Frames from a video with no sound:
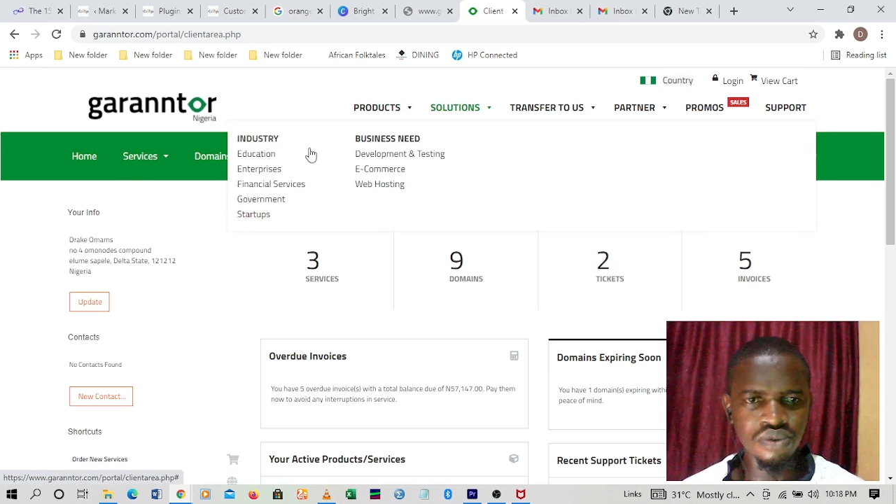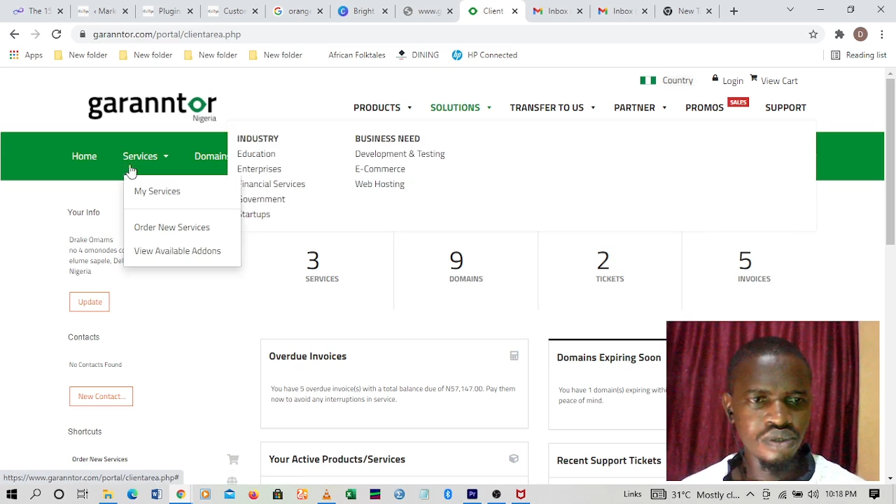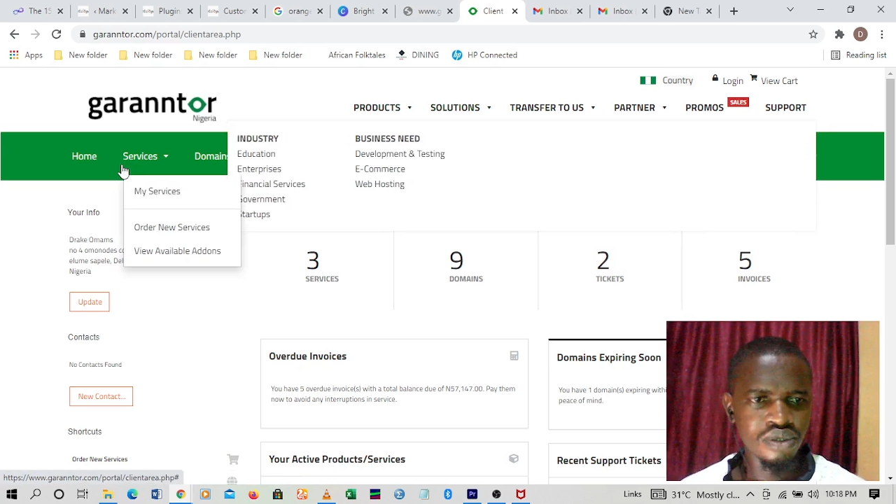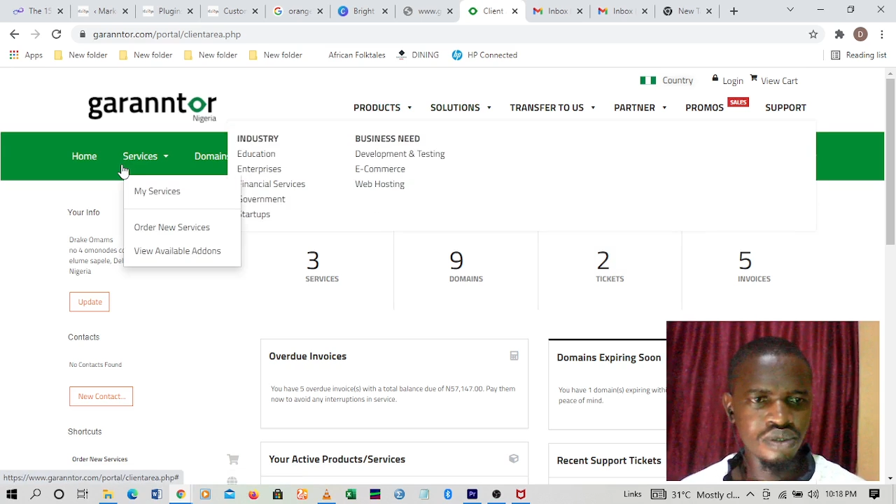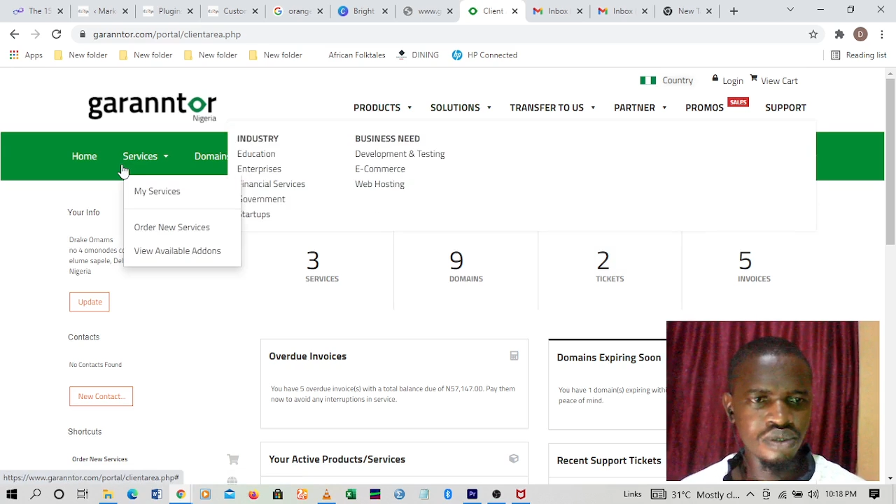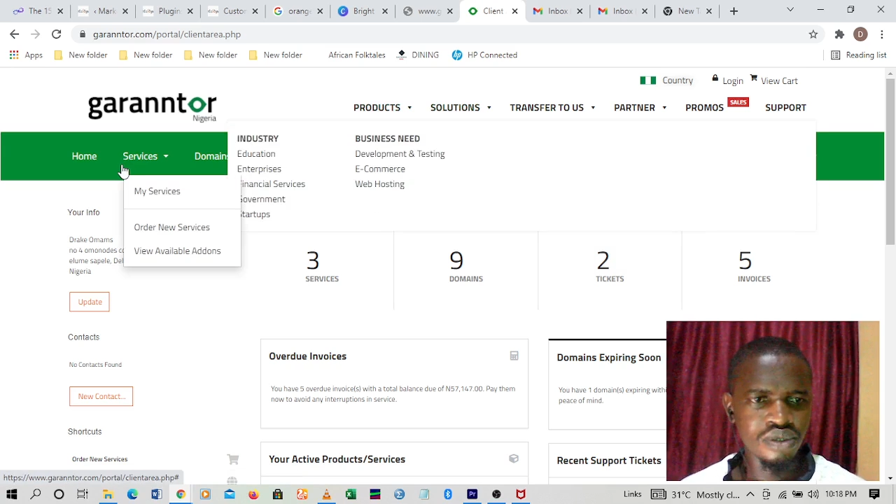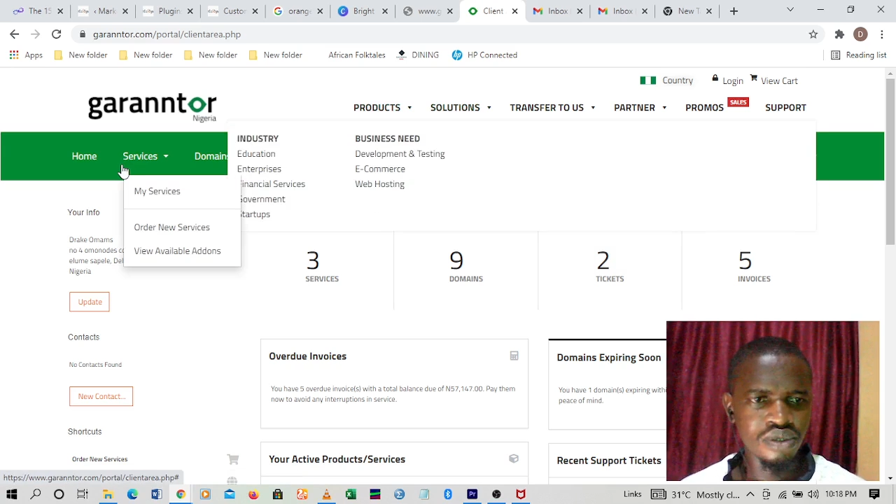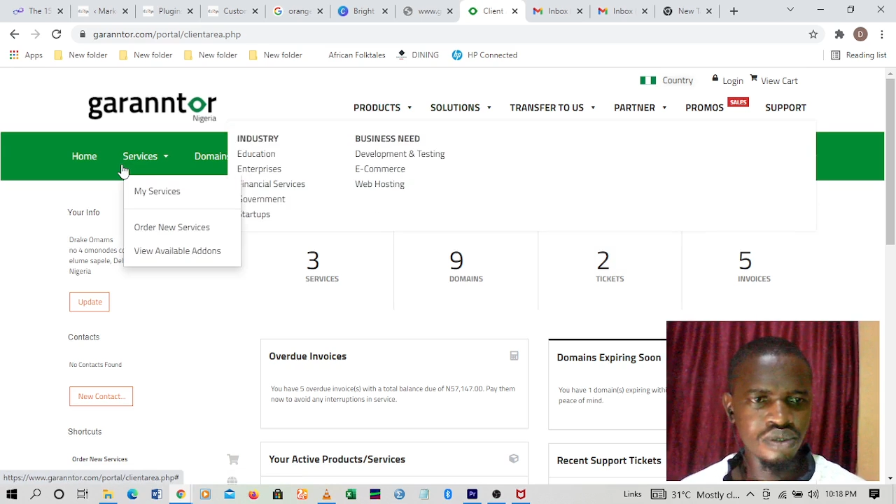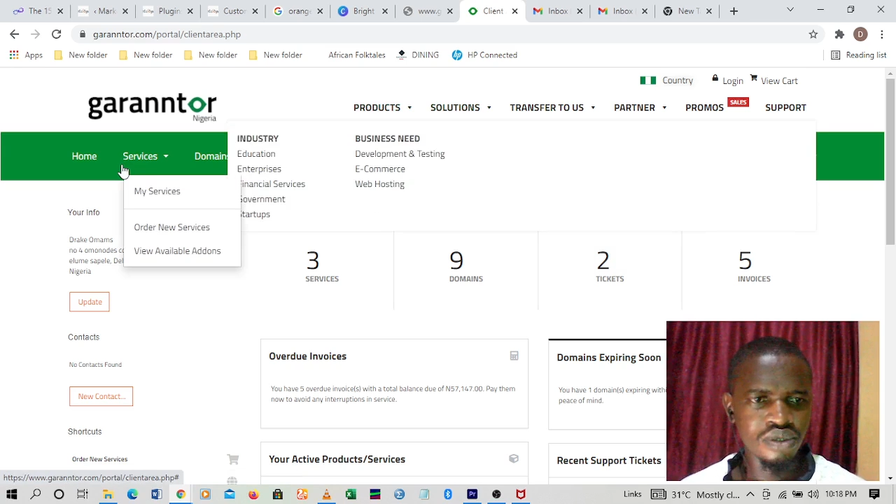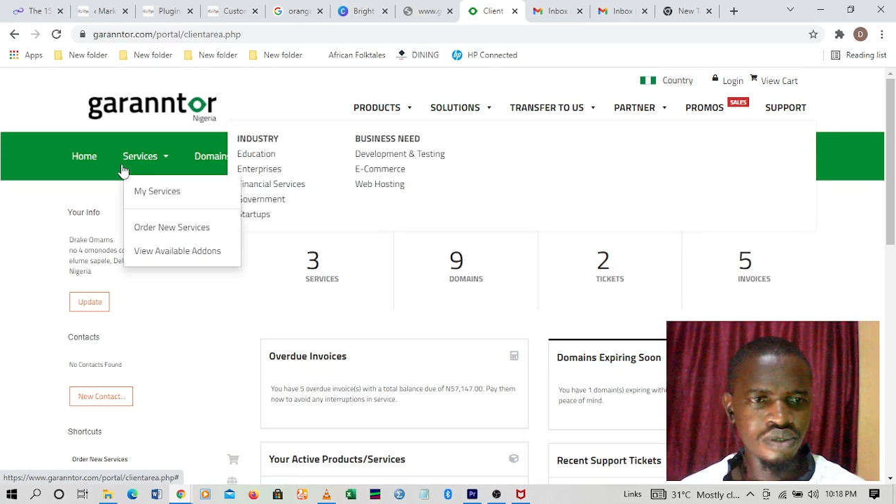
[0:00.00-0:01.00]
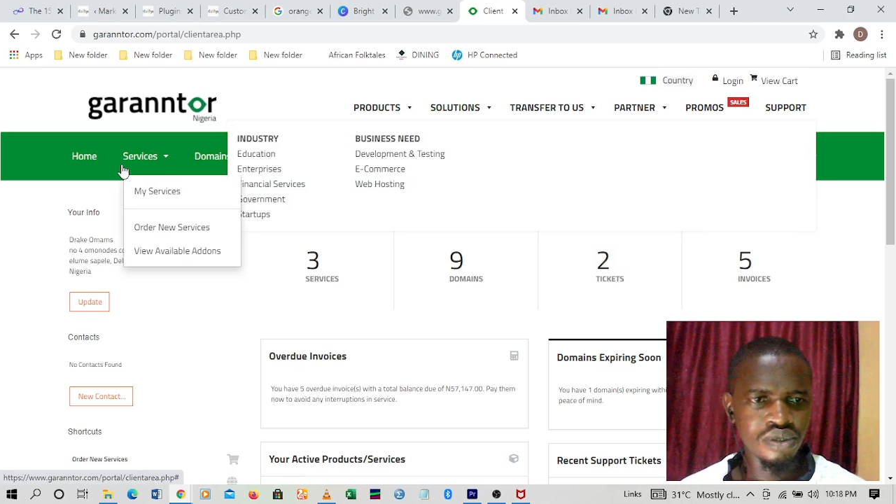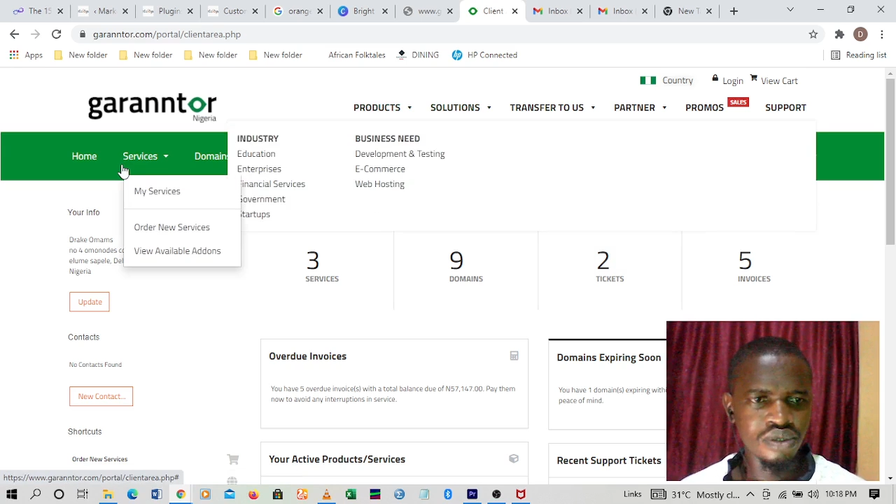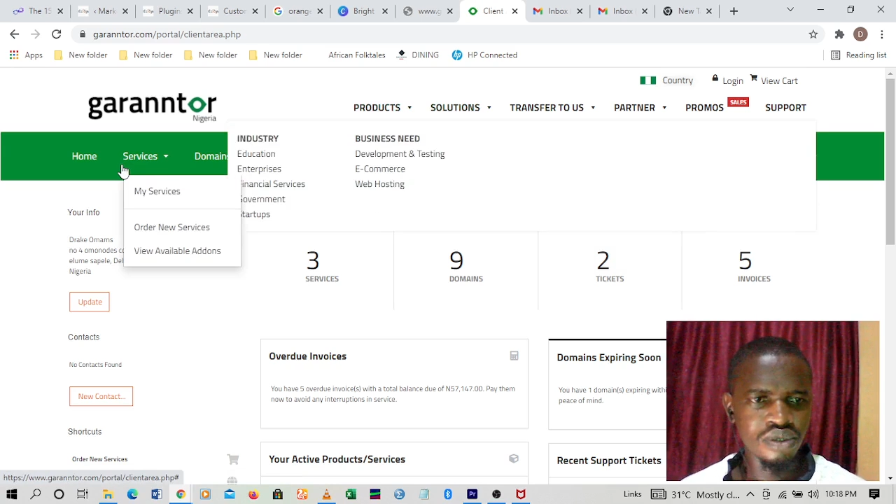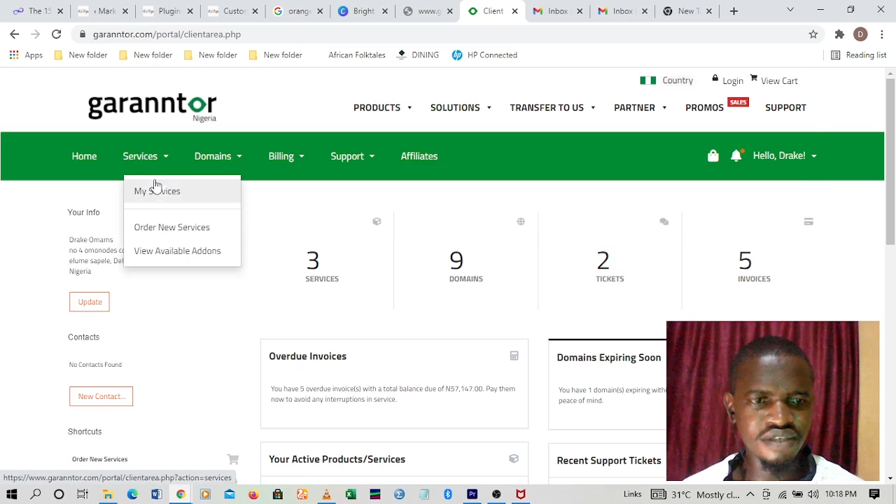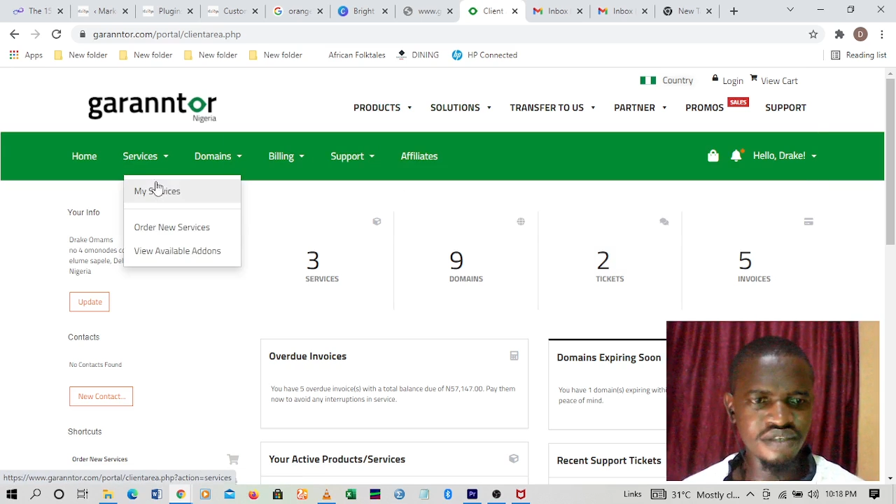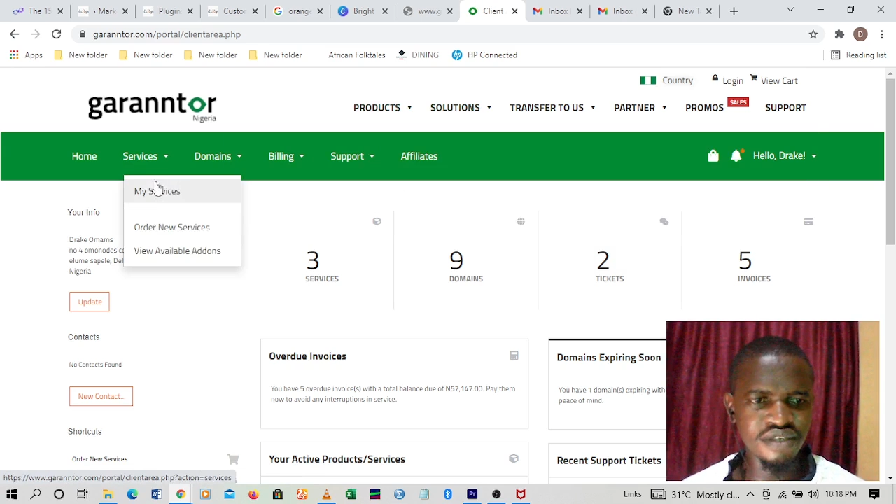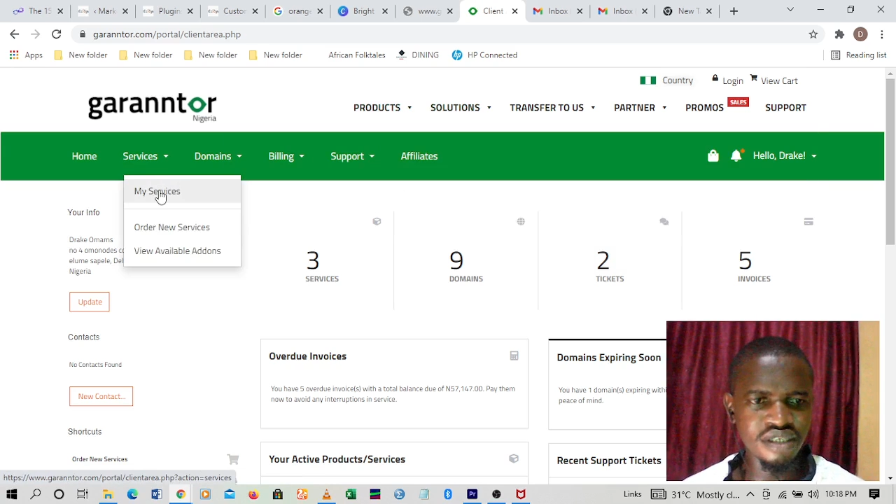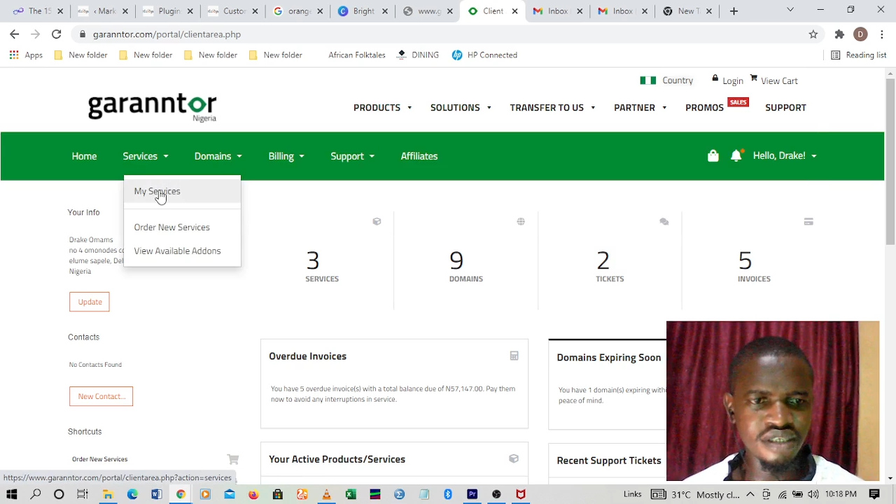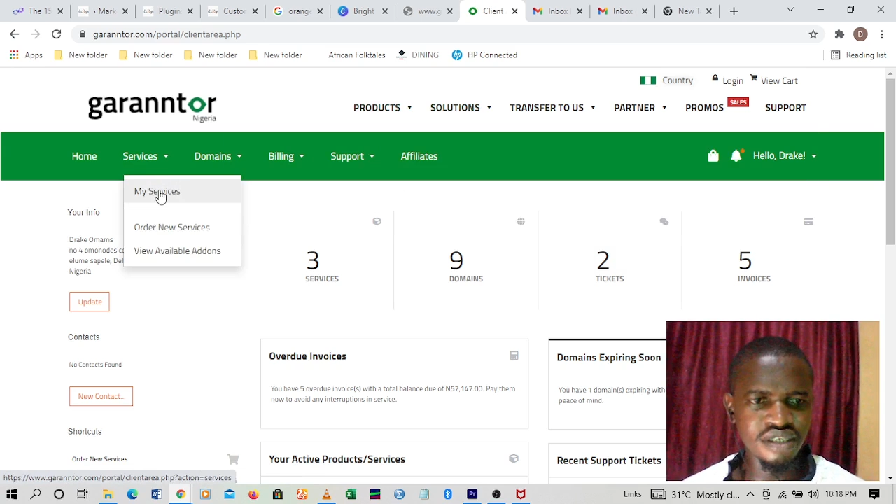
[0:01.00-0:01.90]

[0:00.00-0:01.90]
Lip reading: services. Services